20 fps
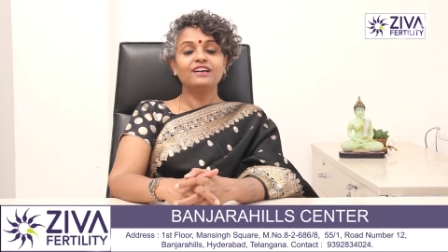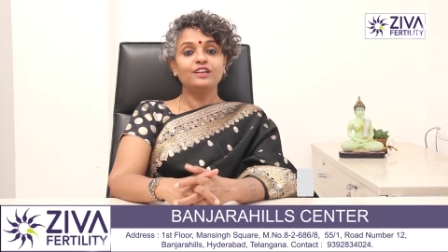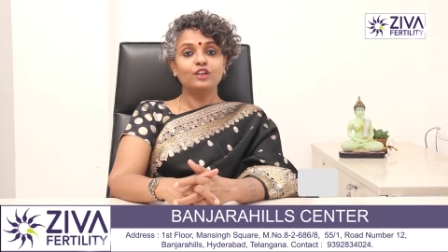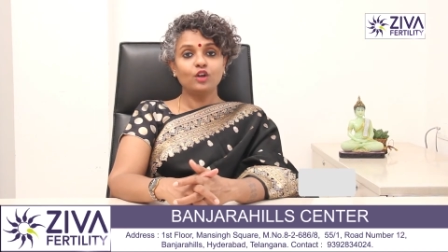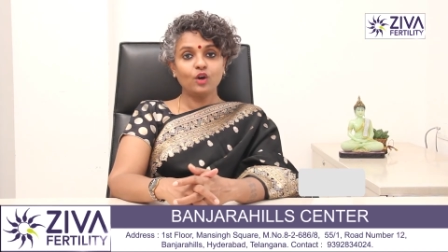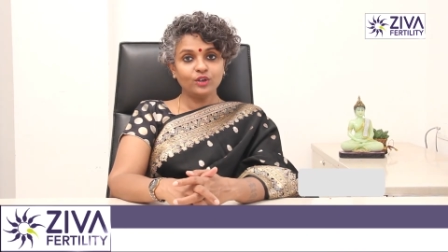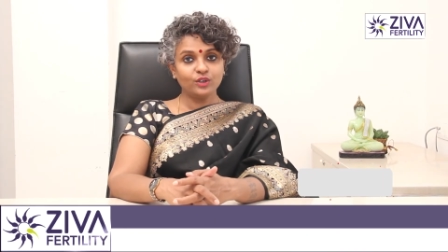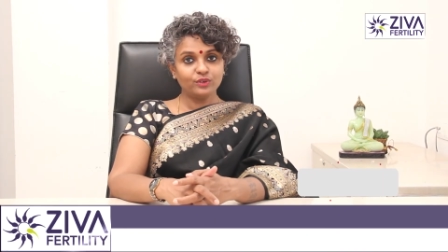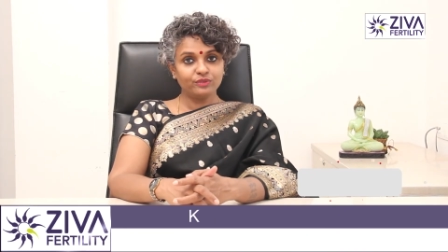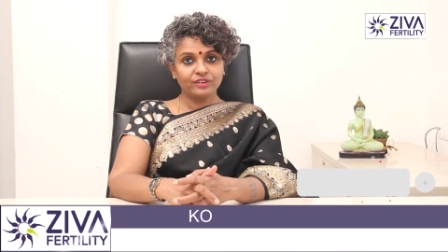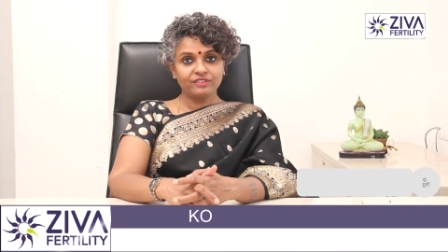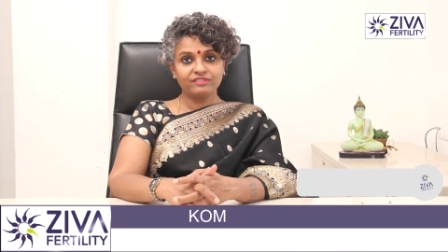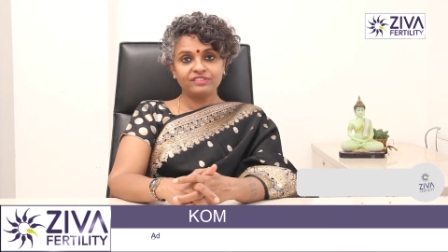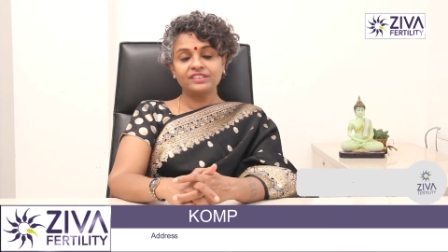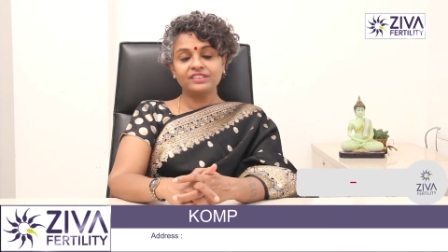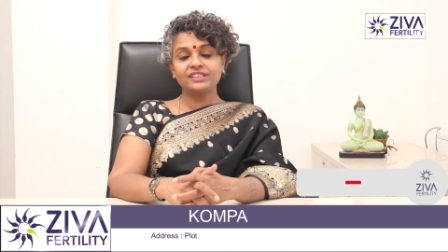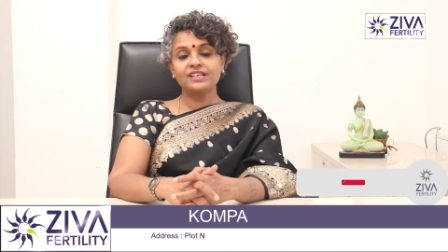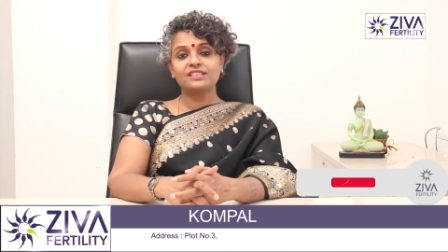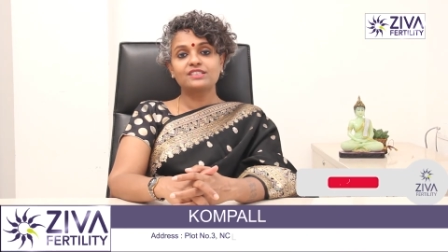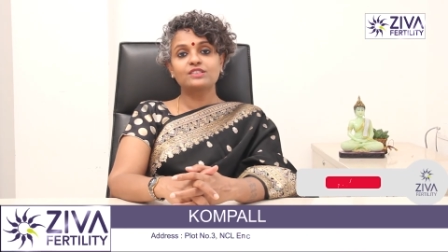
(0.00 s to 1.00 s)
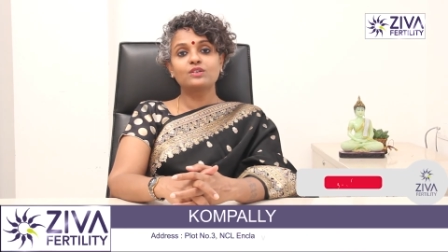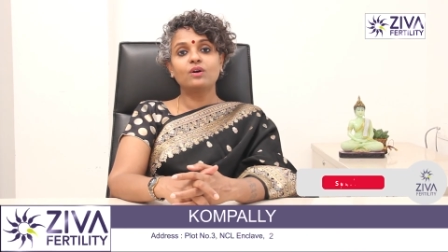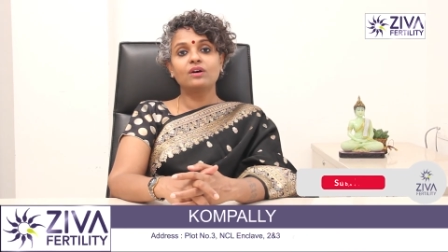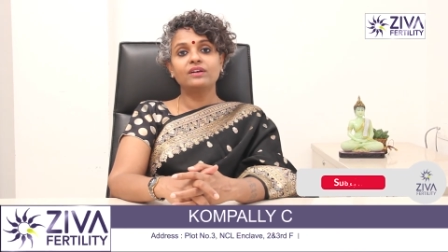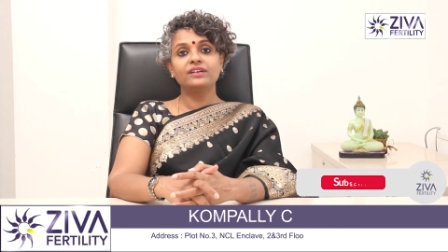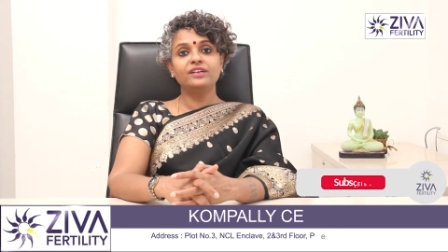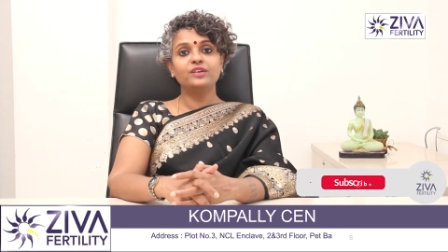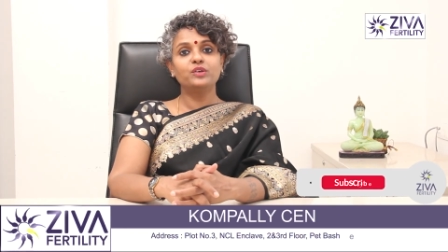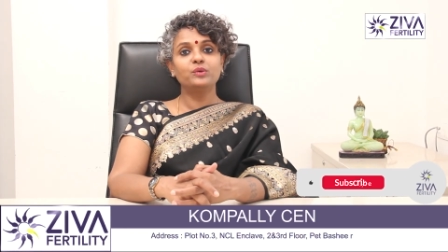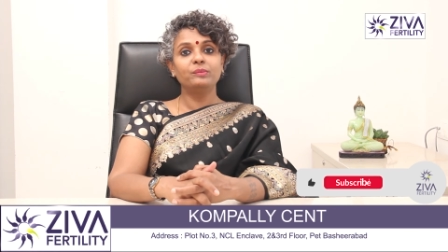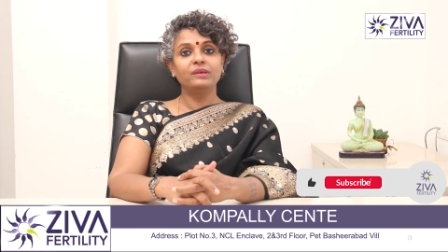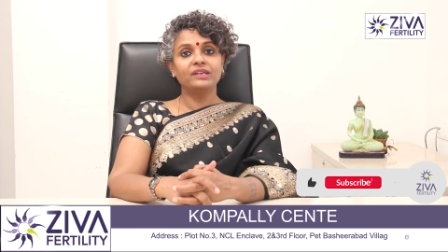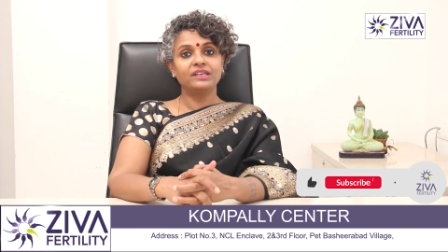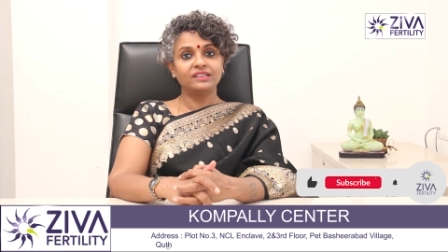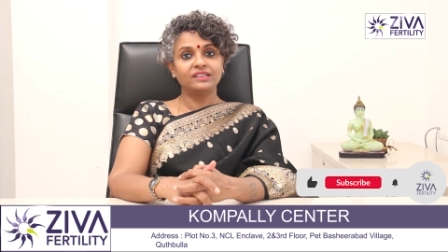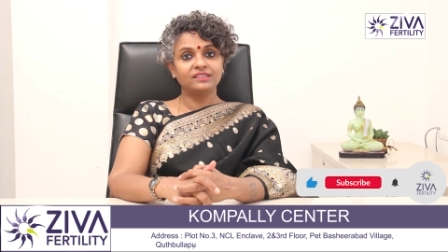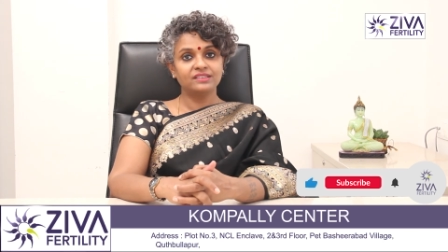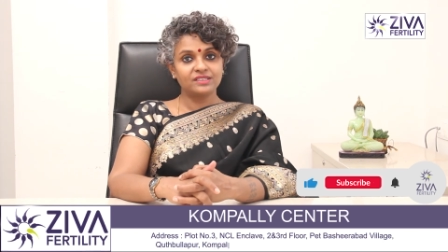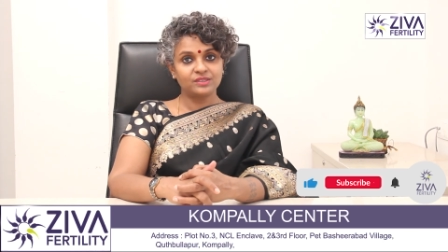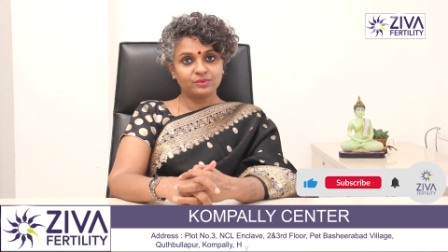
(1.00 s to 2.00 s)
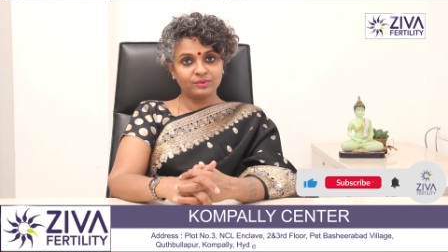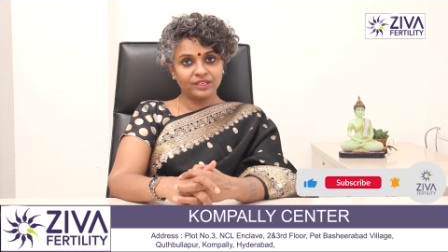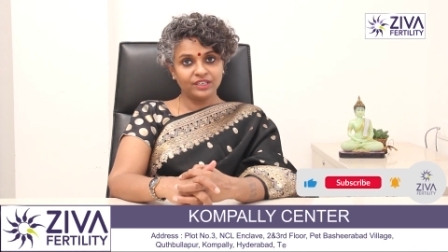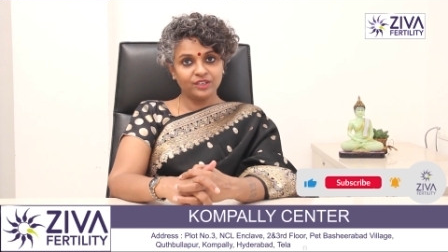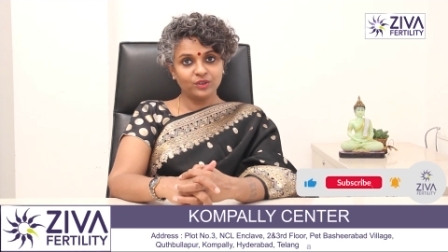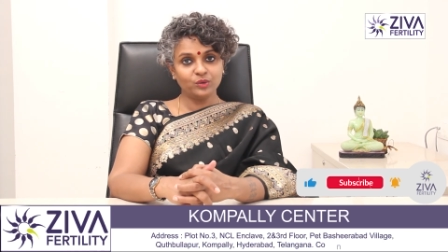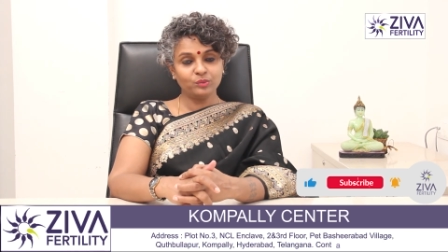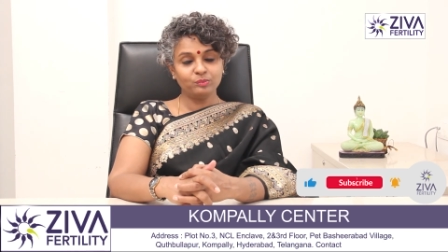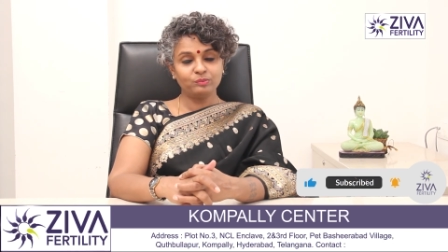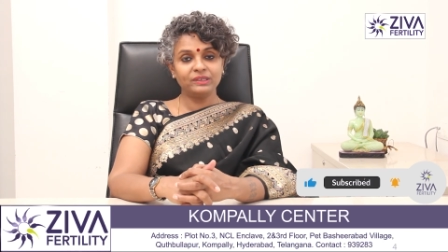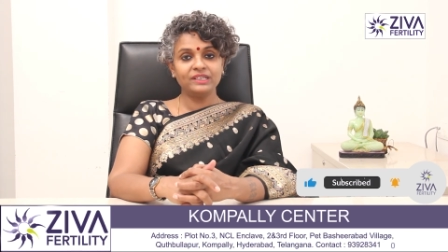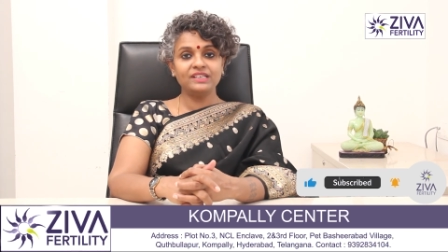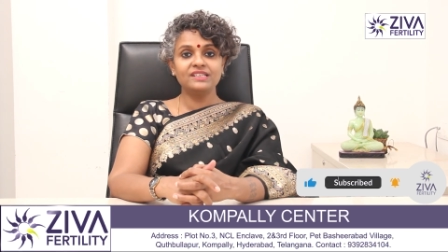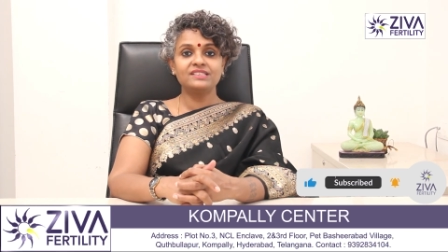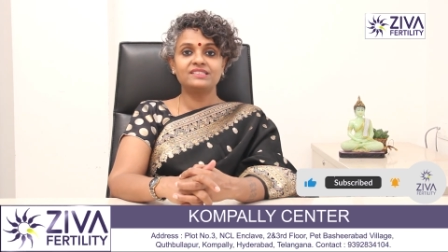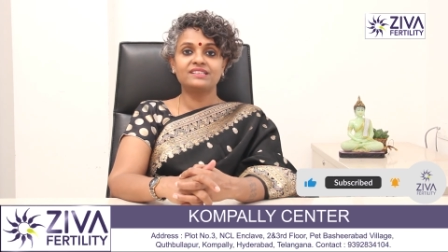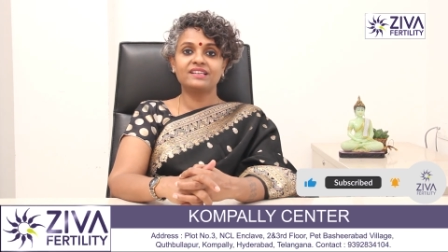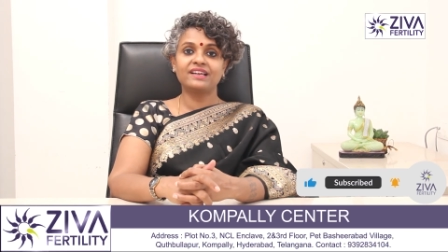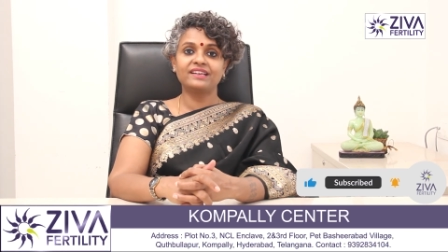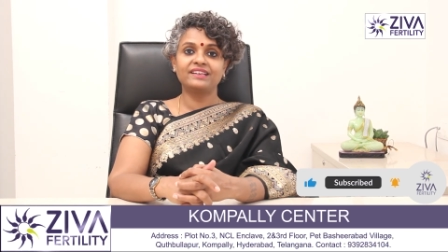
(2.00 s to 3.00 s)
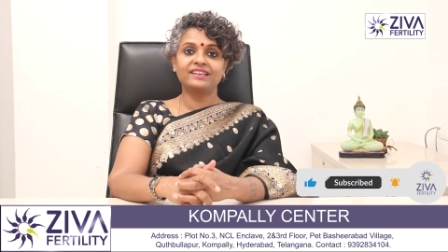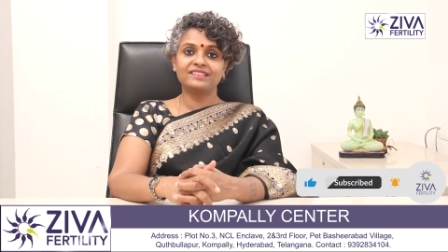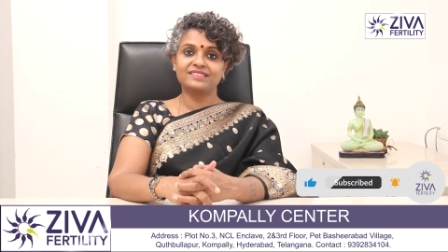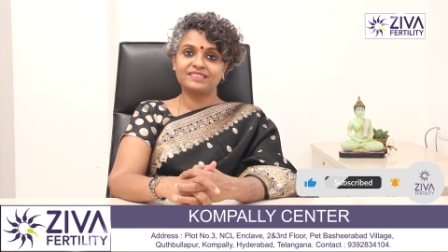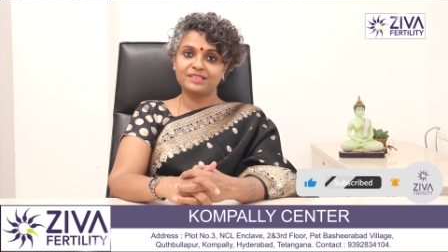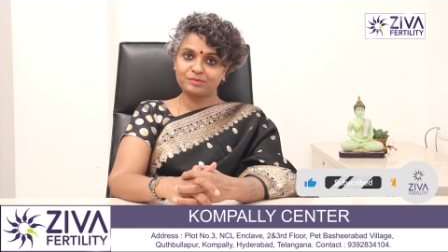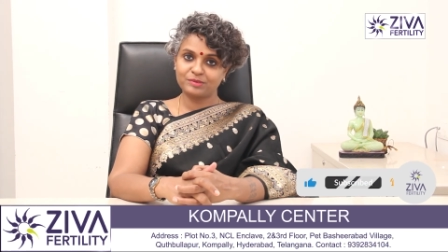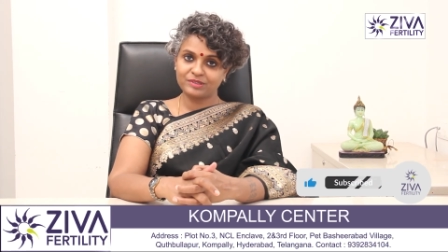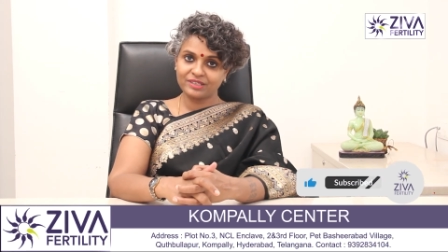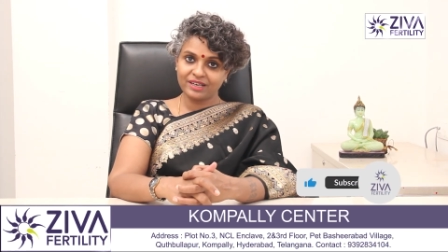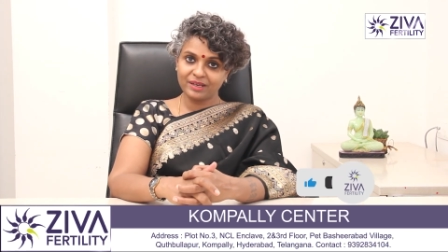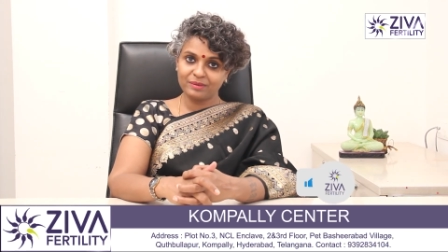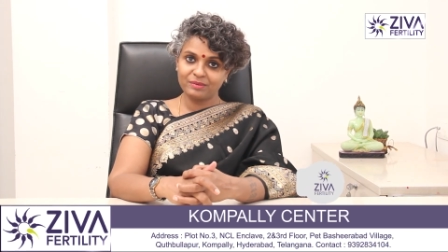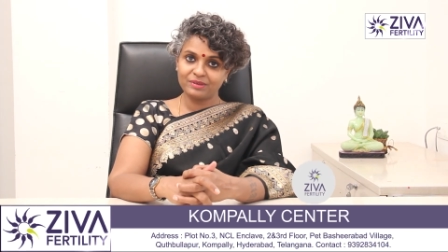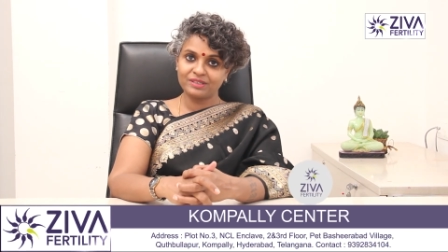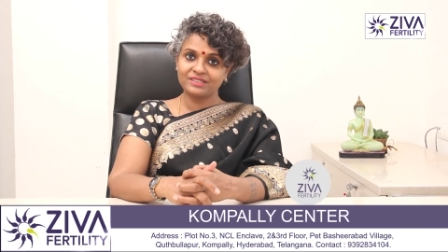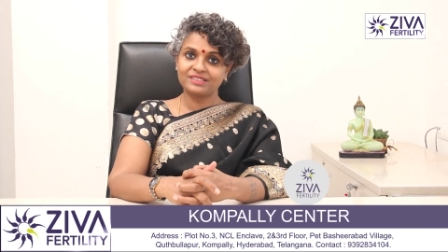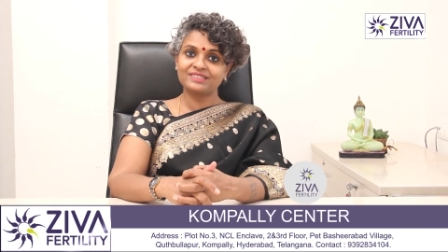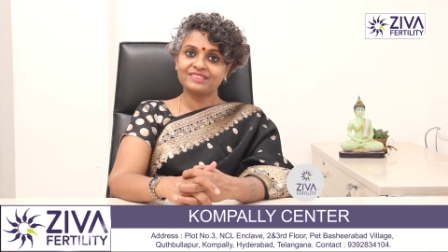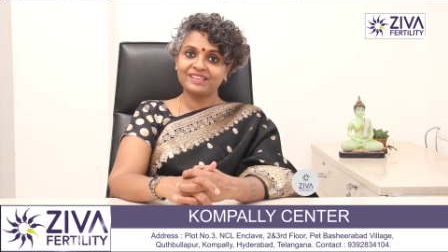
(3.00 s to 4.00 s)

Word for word: A lot of effort has gone into making this video. Please like and subscribe us.